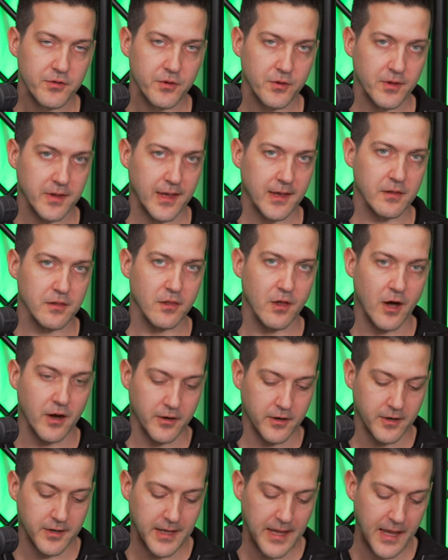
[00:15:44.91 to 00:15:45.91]
You can get
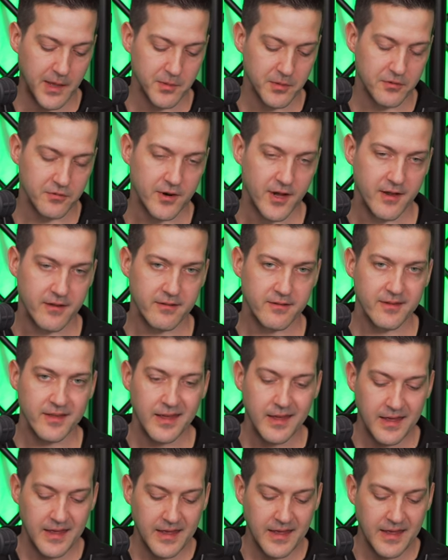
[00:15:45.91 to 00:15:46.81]
longer cable runs.